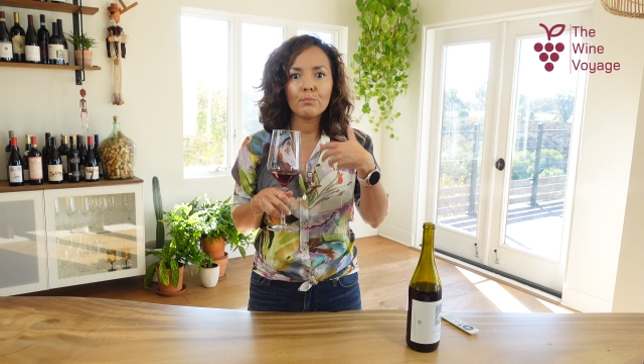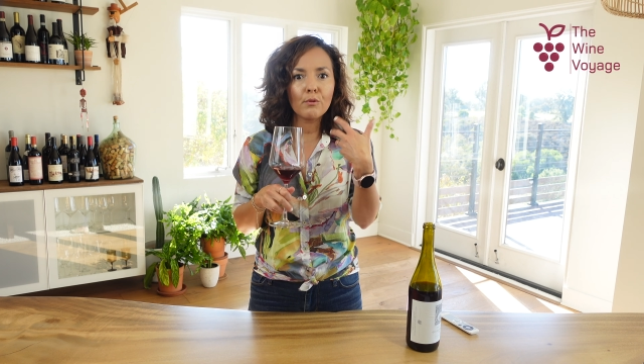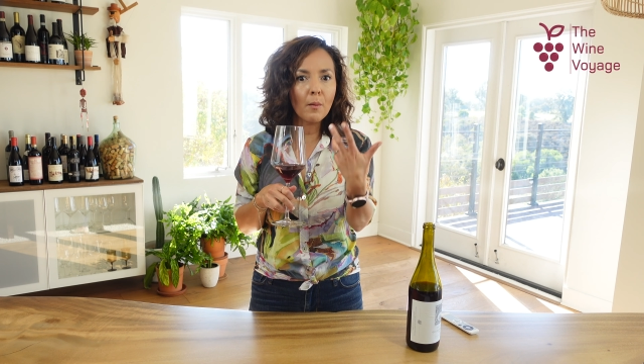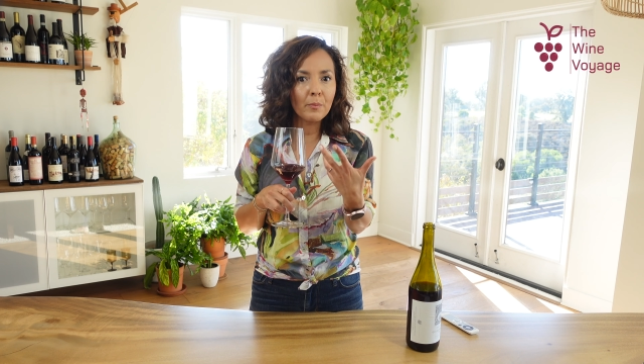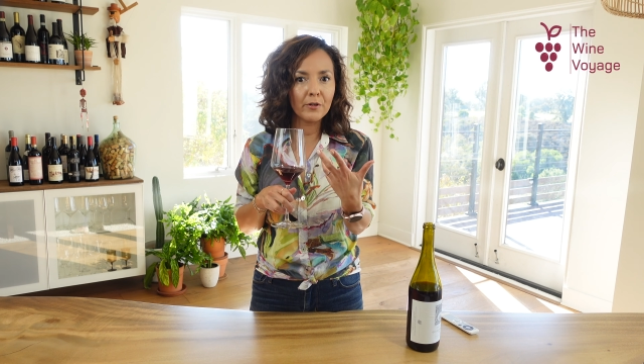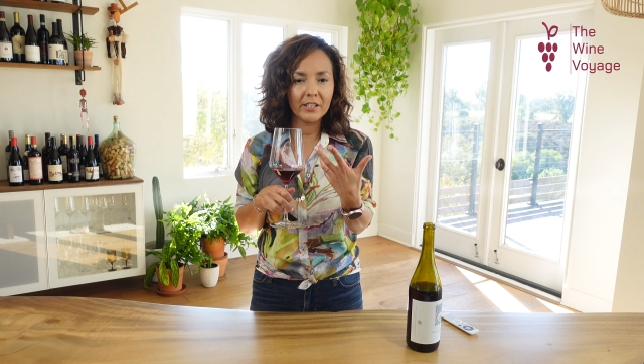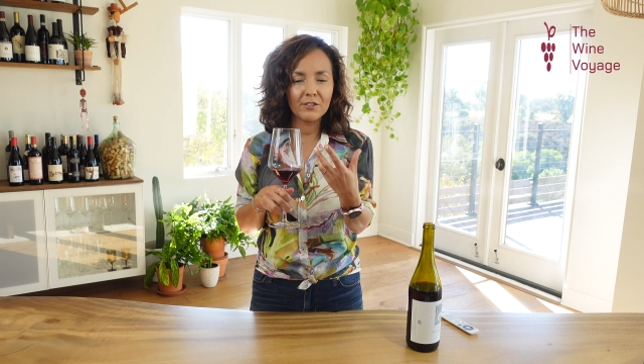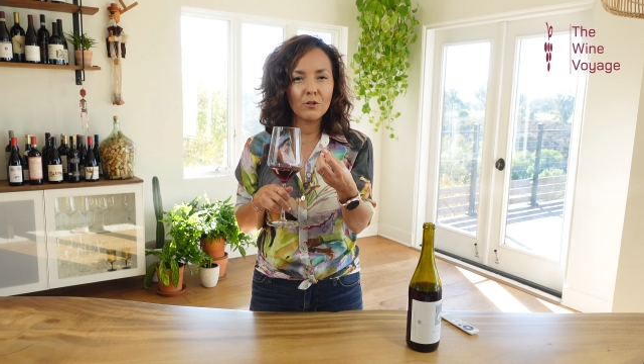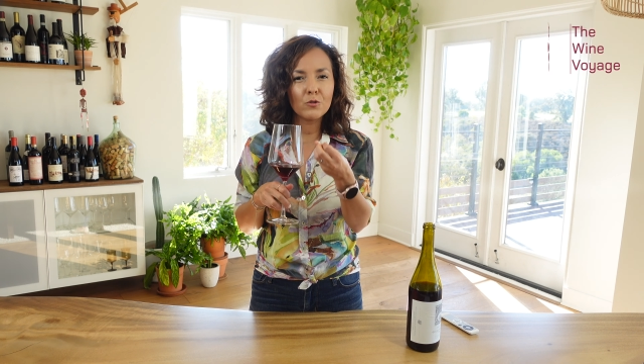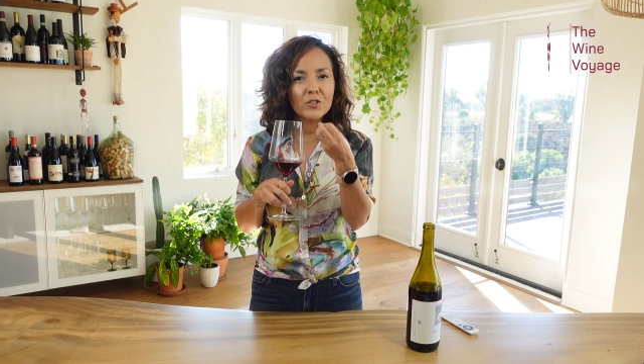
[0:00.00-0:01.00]

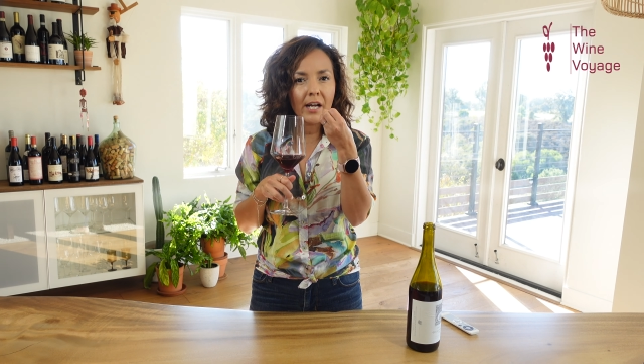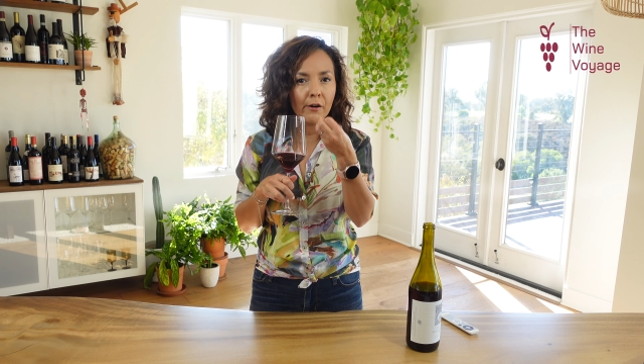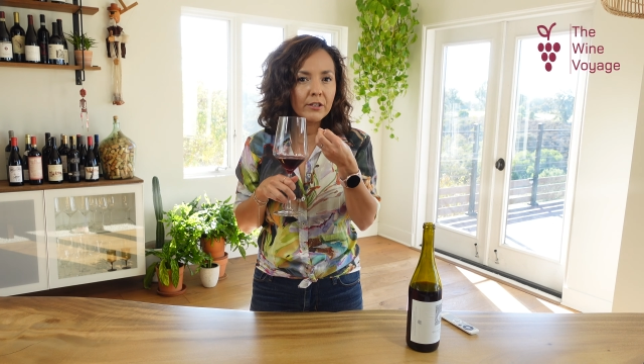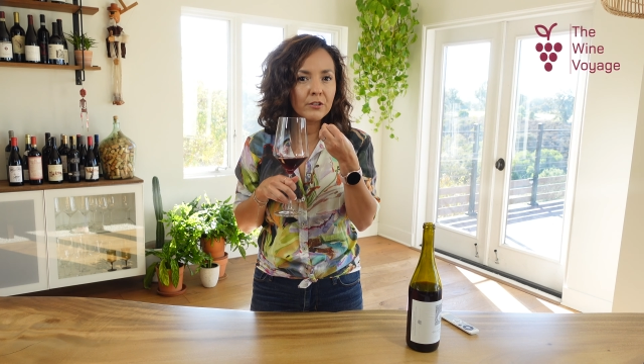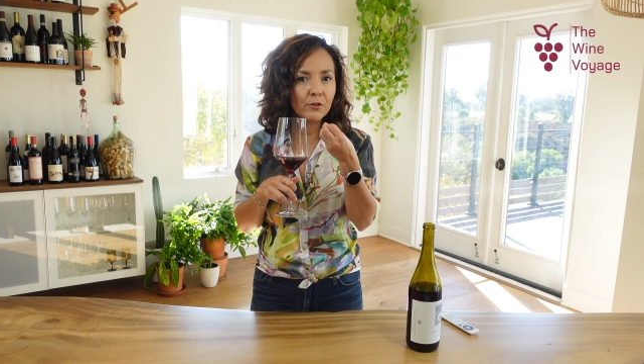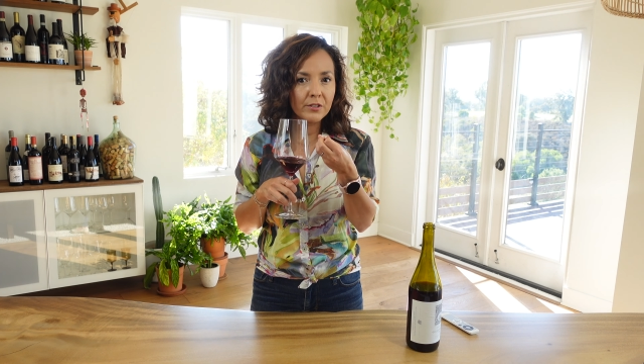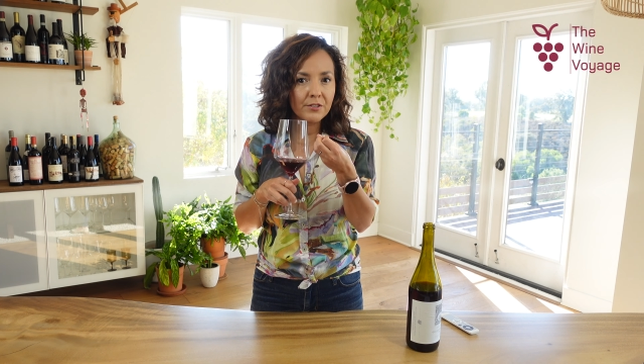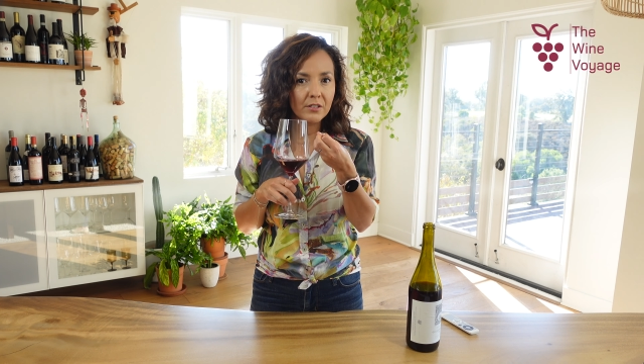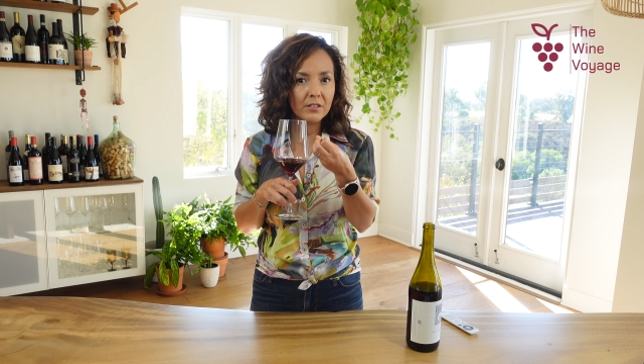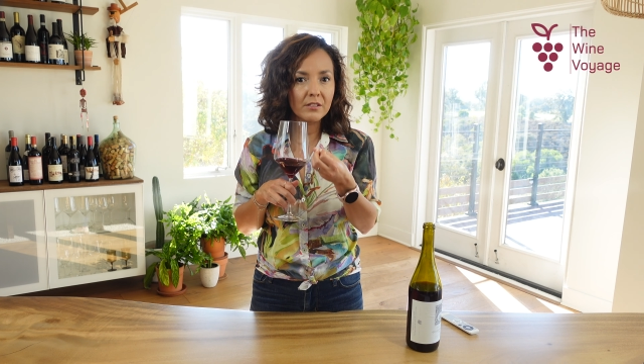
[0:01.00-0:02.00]
properties, those
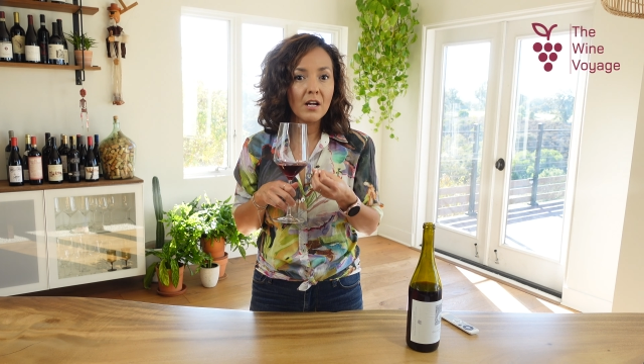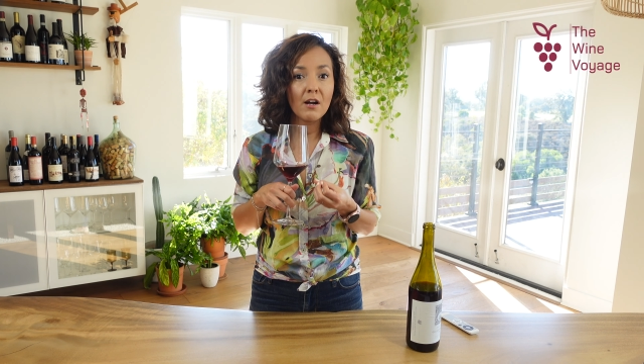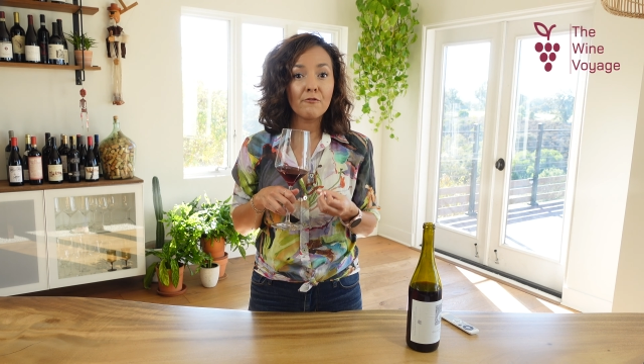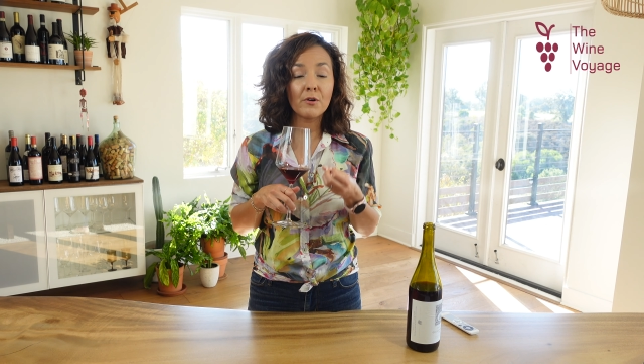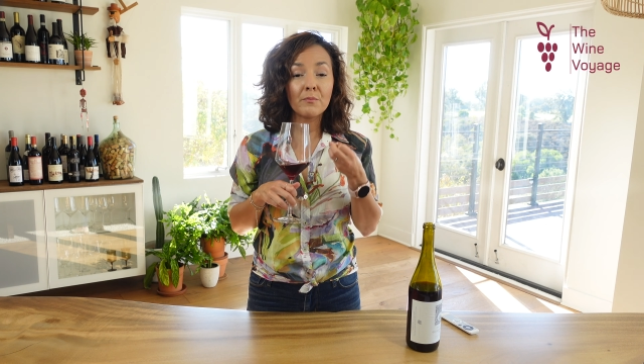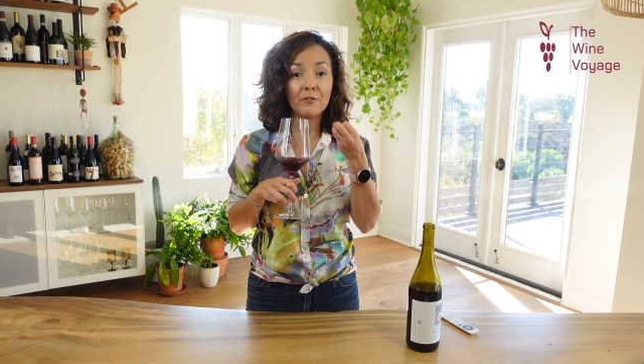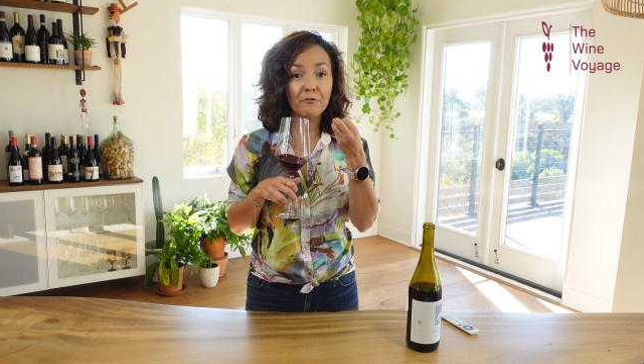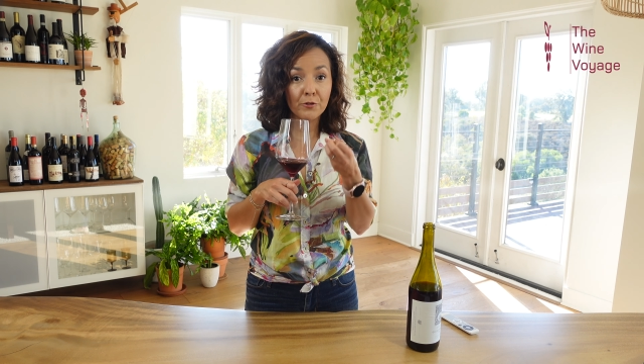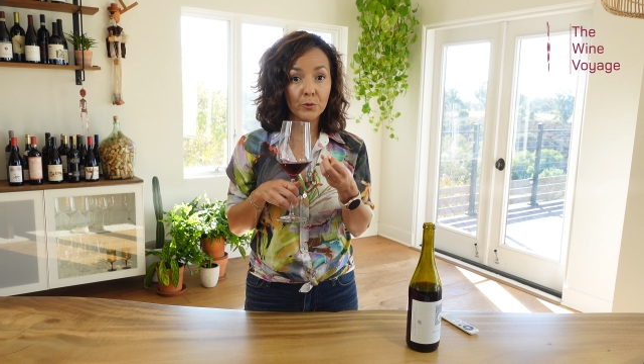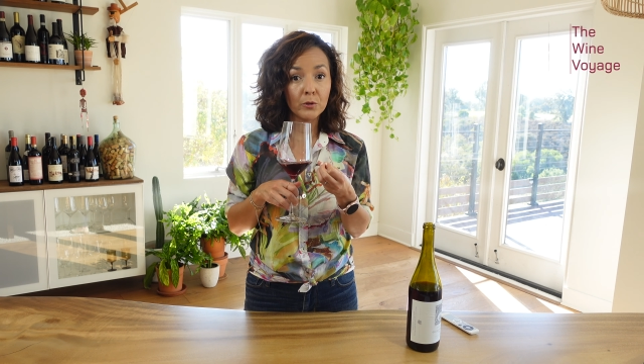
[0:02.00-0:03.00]
characteristics from the
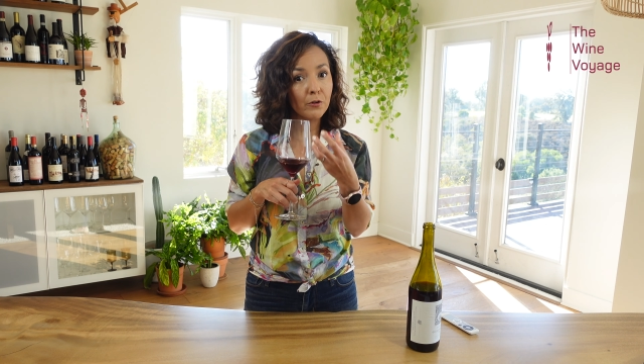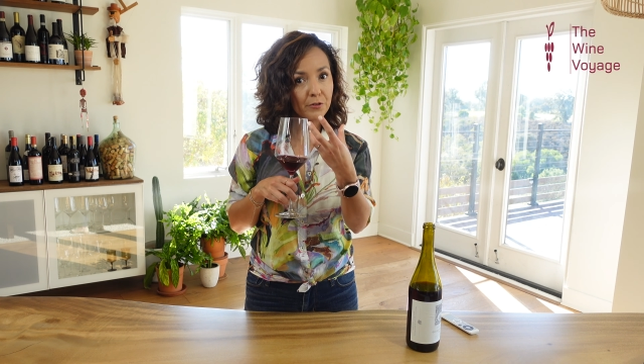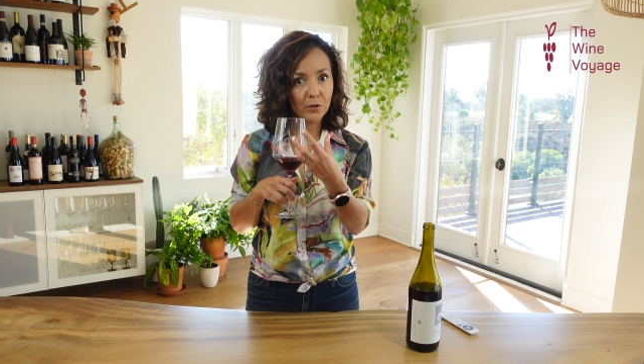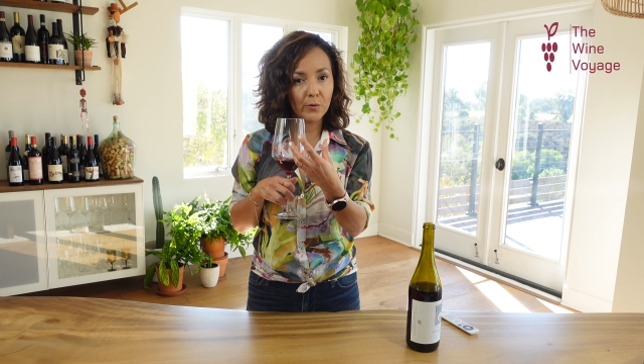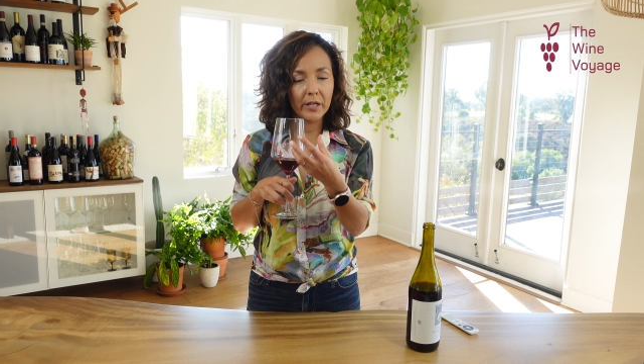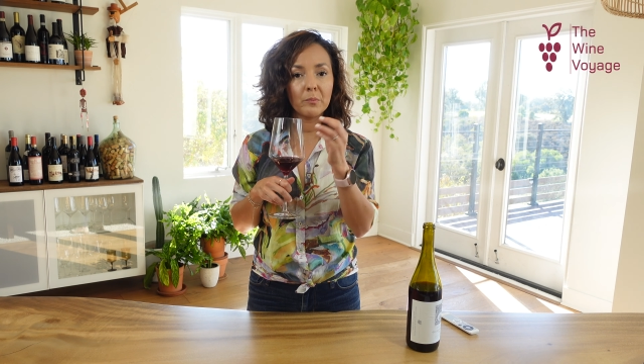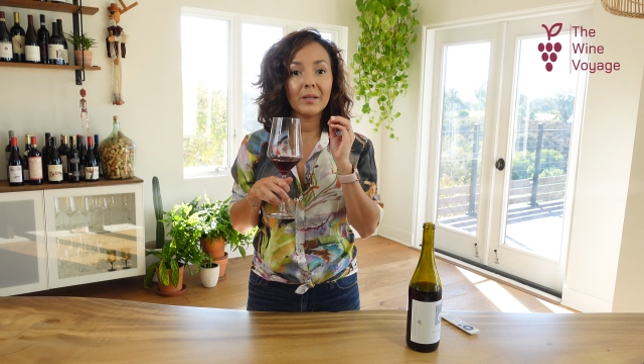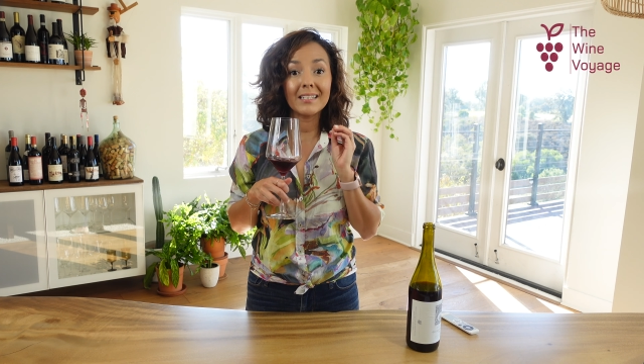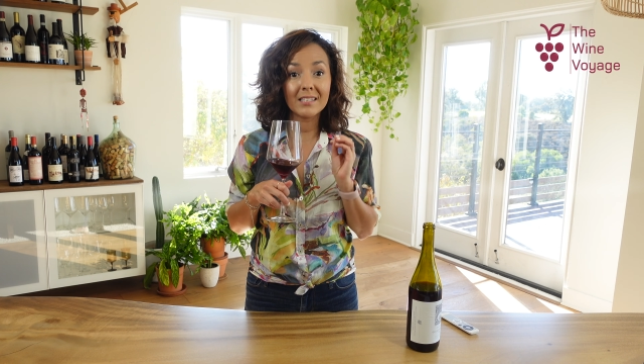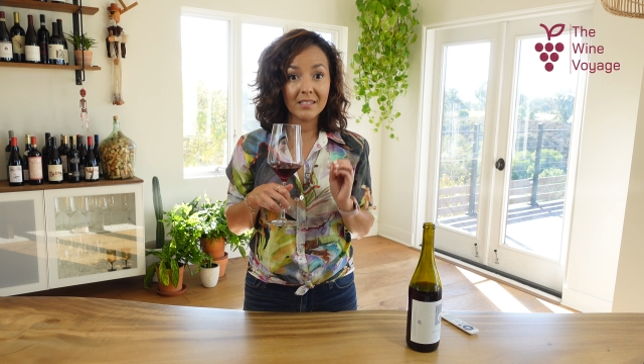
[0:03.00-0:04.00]
fruit or the grape
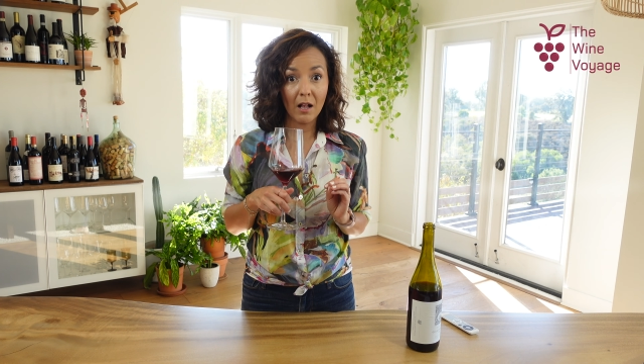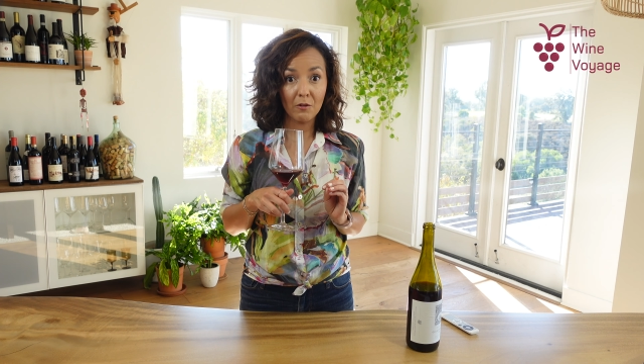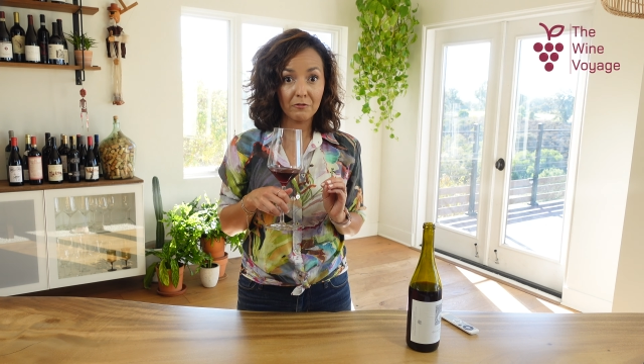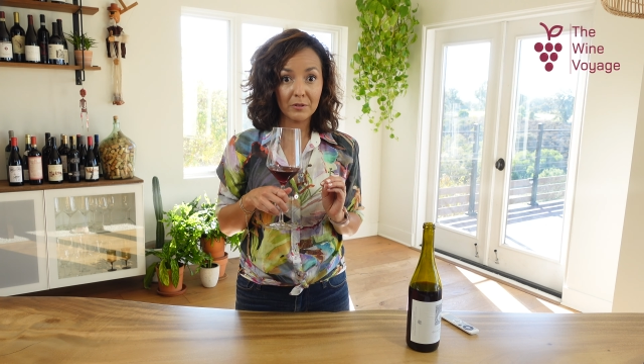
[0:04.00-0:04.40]
itself.